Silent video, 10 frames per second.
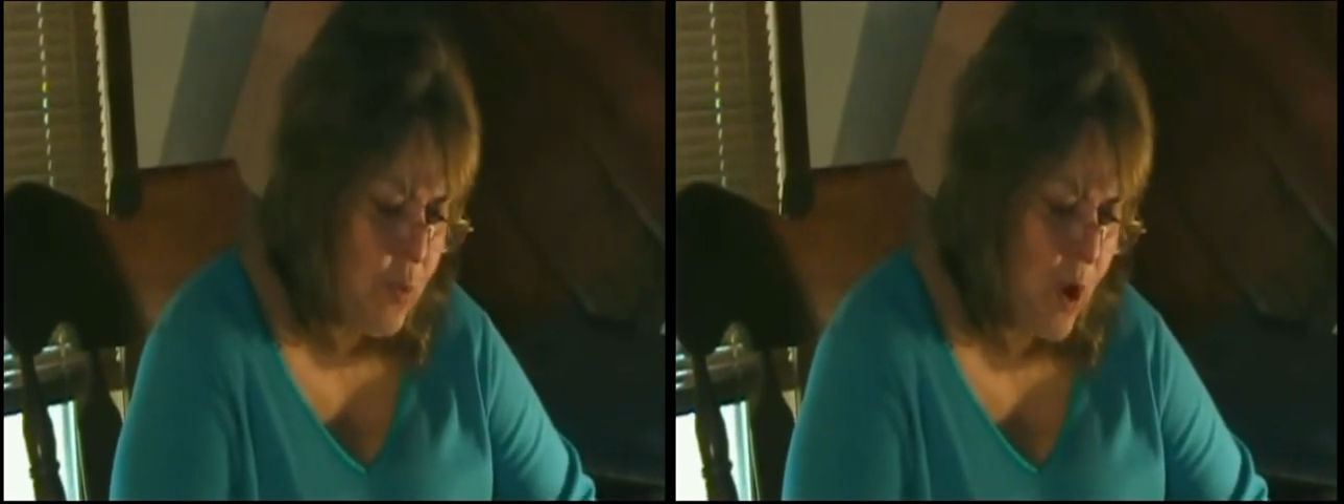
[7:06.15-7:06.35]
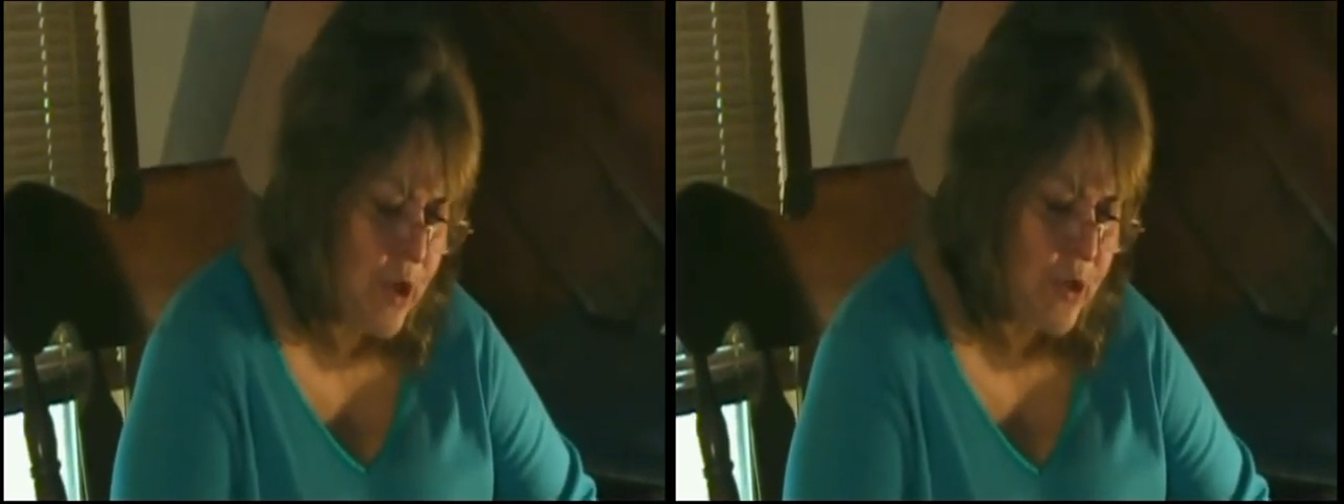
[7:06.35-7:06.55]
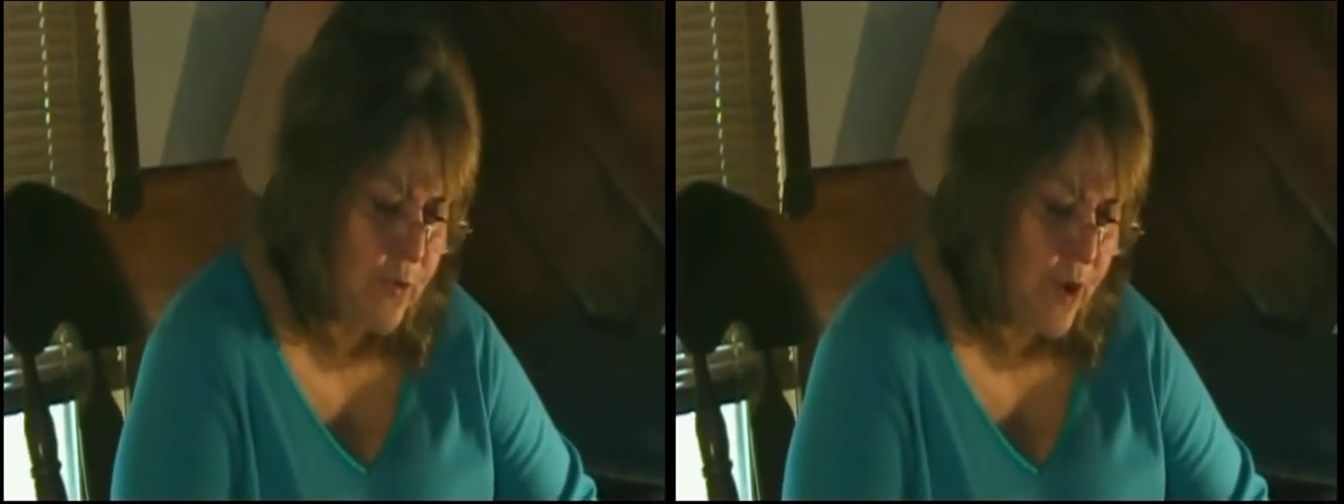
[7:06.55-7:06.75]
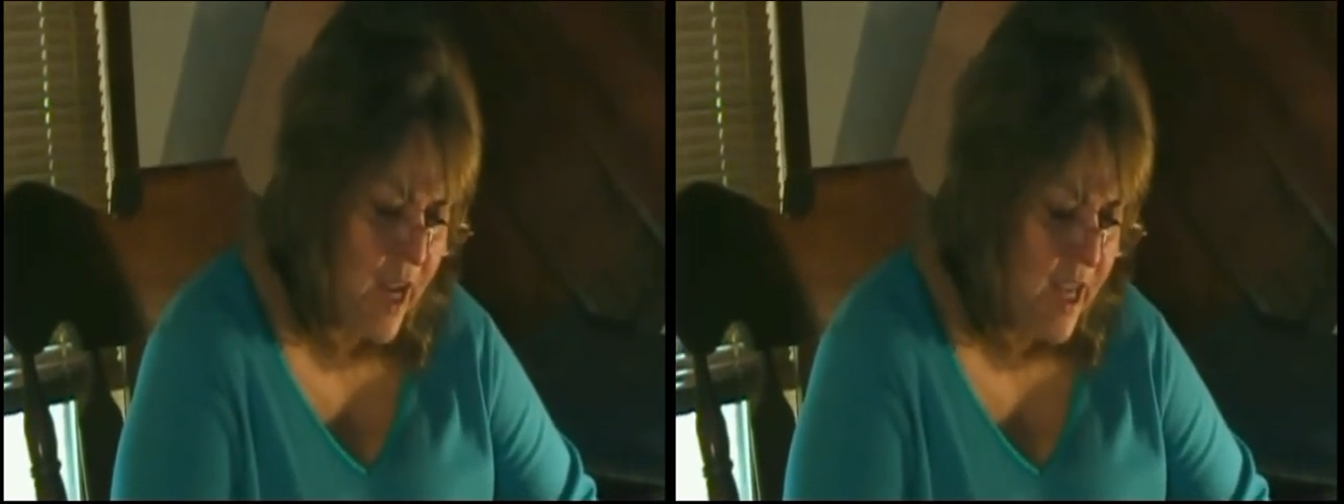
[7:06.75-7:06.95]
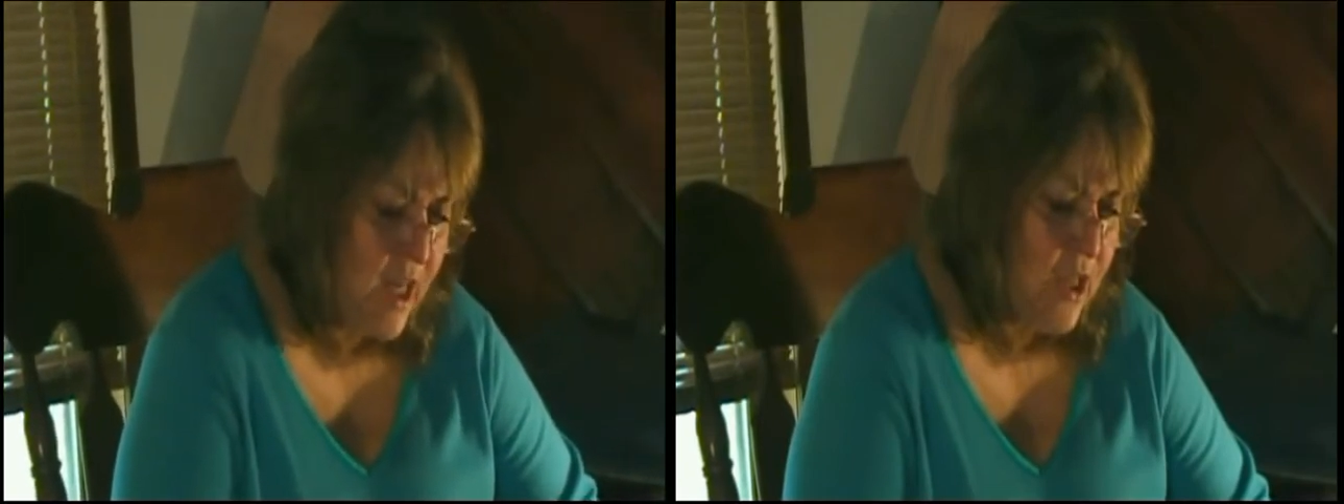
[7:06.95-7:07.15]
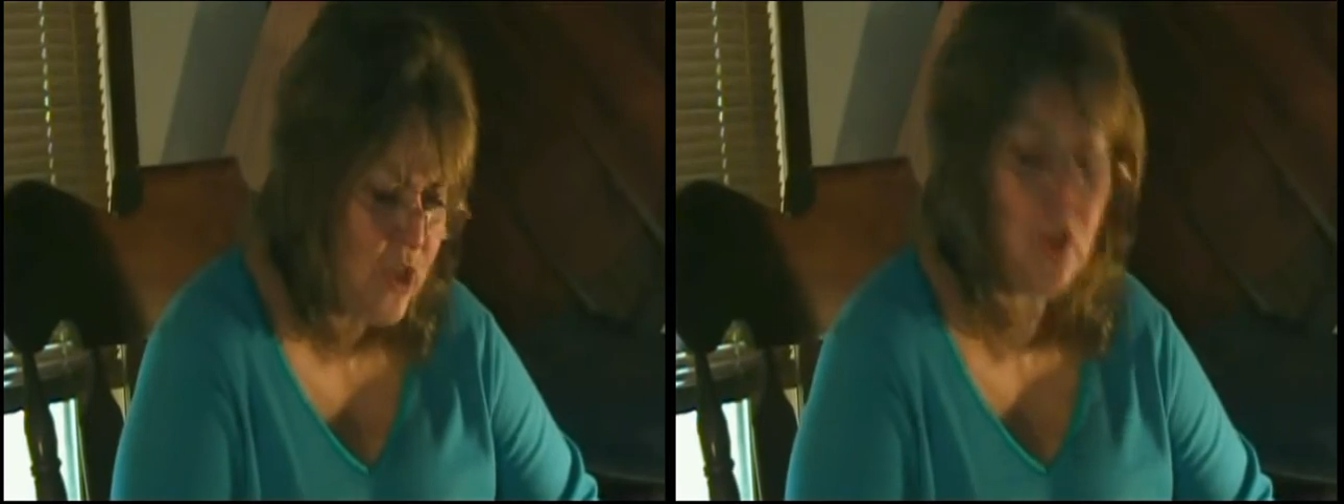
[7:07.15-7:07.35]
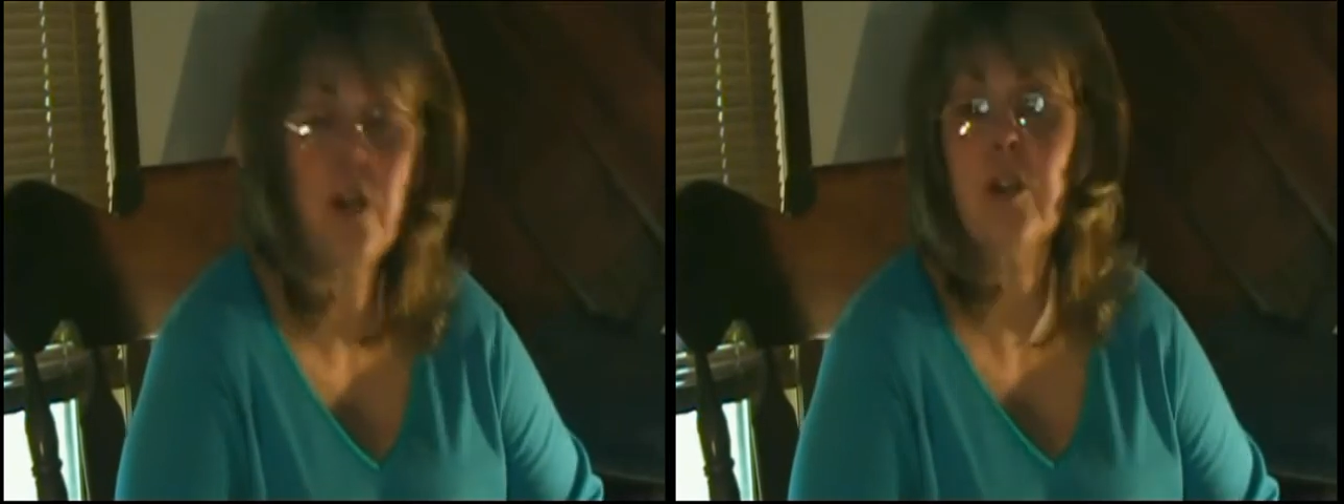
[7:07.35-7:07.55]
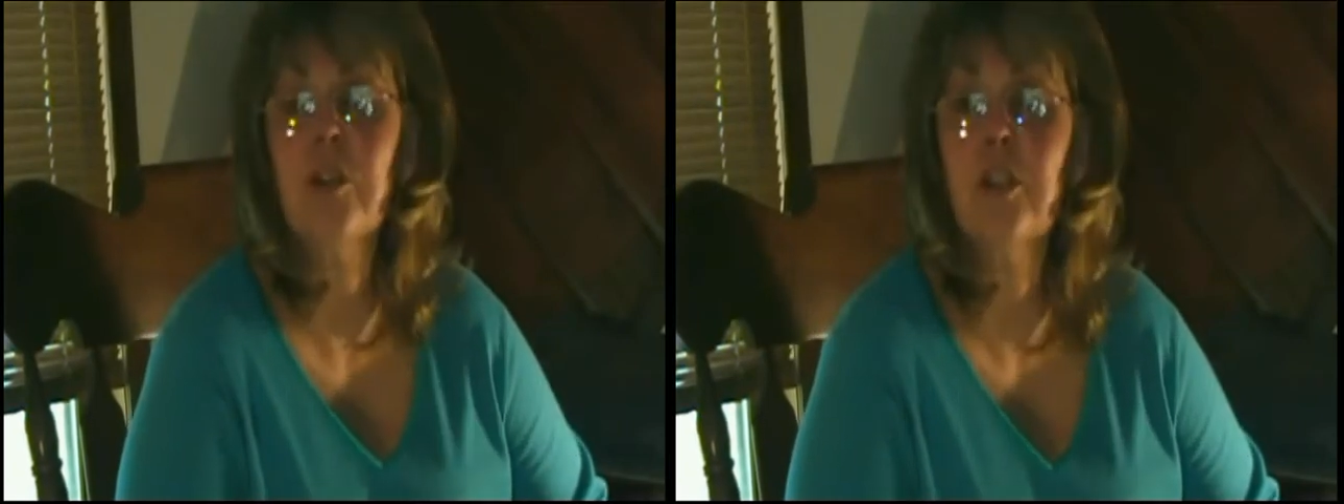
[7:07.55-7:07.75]
waters for any
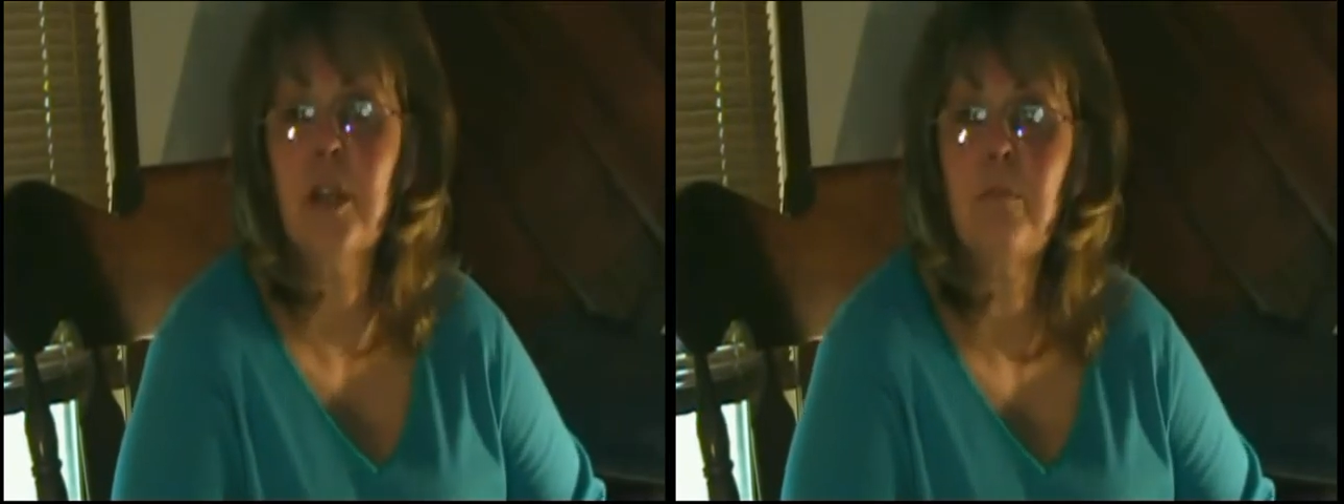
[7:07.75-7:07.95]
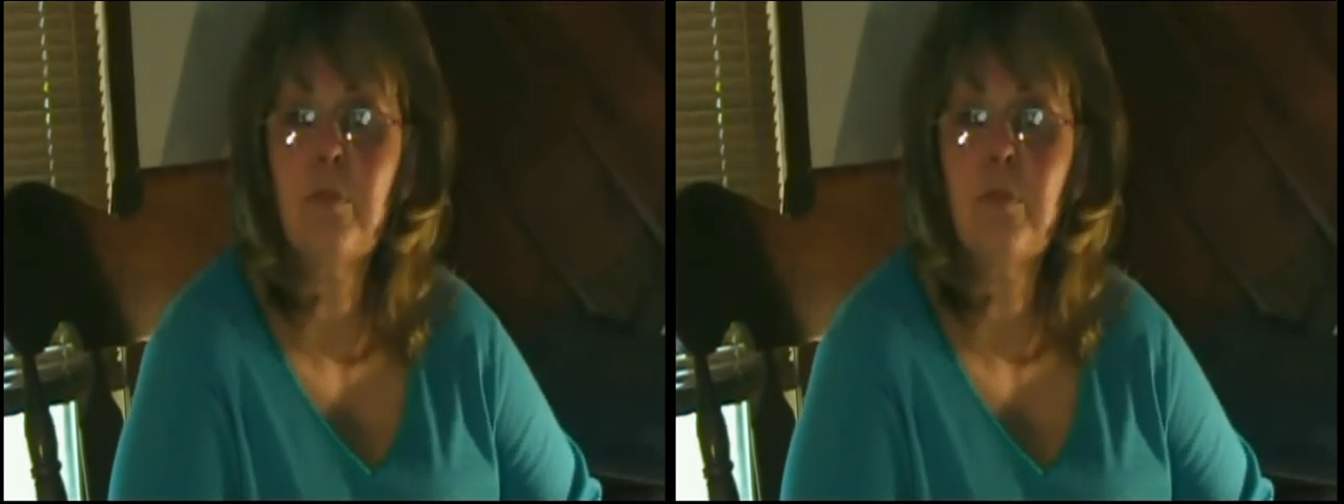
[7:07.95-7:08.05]
church that